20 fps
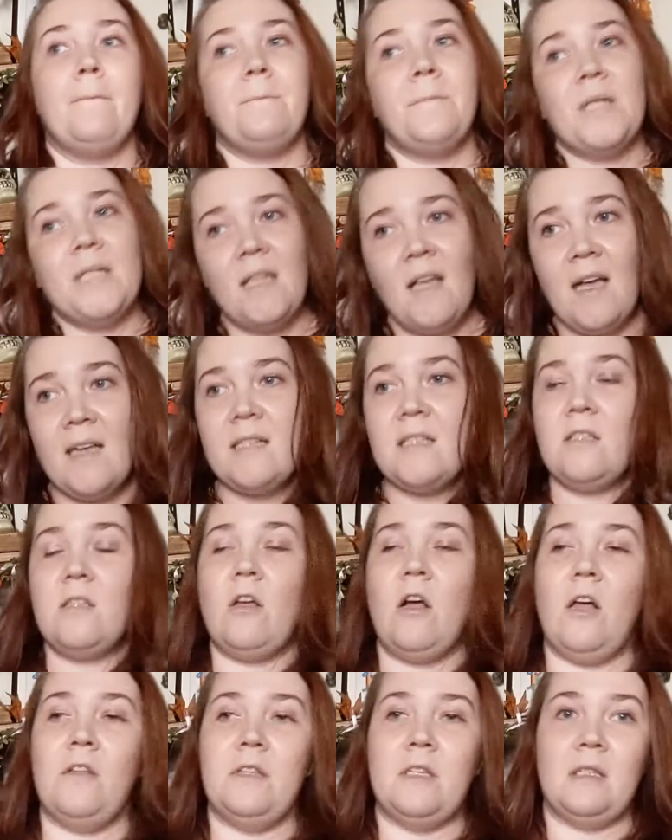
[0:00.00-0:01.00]
plus
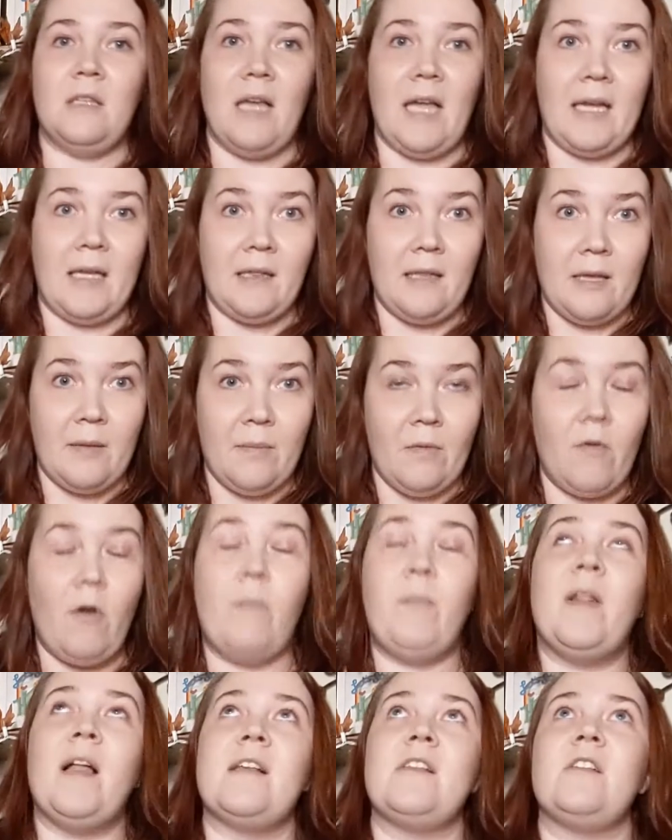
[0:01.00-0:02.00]
all
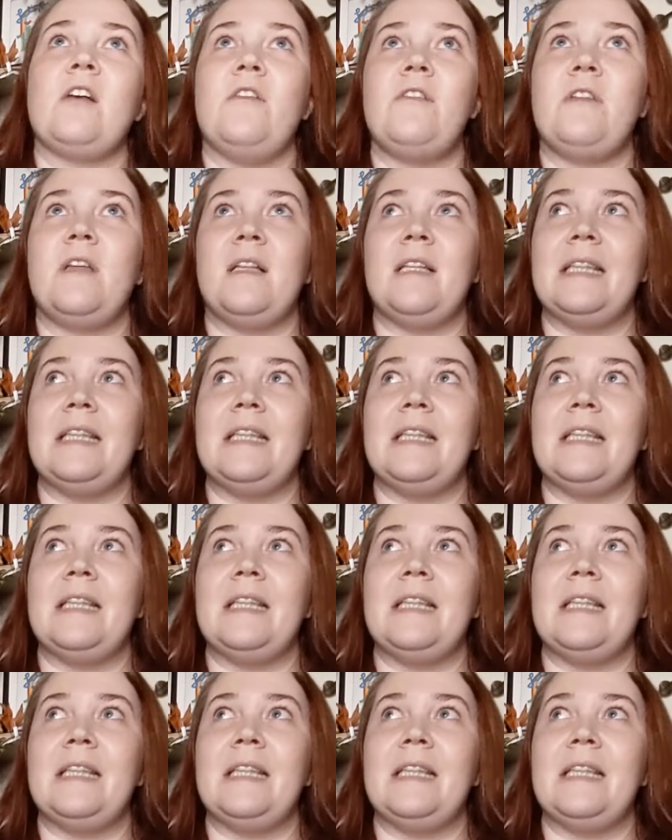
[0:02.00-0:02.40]
all the